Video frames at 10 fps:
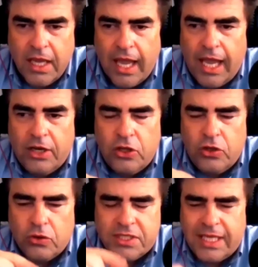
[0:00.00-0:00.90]
And you're
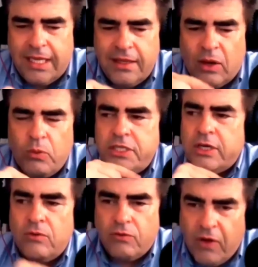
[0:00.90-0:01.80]
saying that we
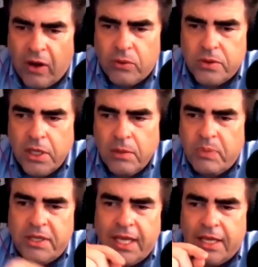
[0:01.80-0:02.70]
don't vote, but
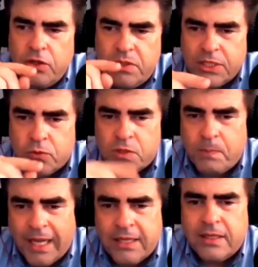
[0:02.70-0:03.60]
yet you
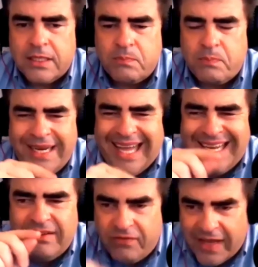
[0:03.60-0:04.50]
disrespect us by not
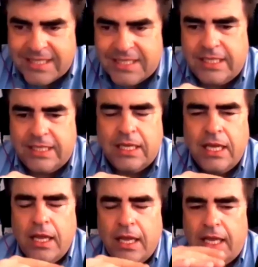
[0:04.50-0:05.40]
investing
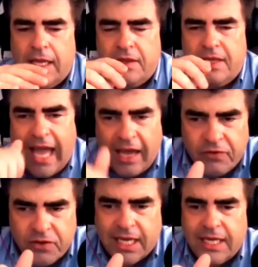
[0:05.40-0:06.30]
in the
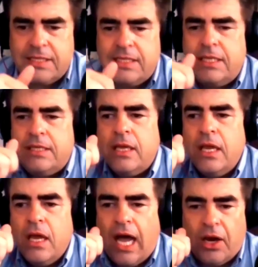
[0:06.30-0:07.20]
advertising,
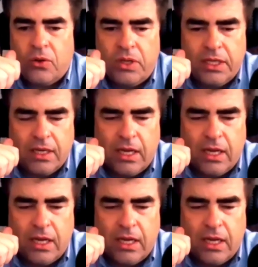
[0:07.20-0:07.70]
hiring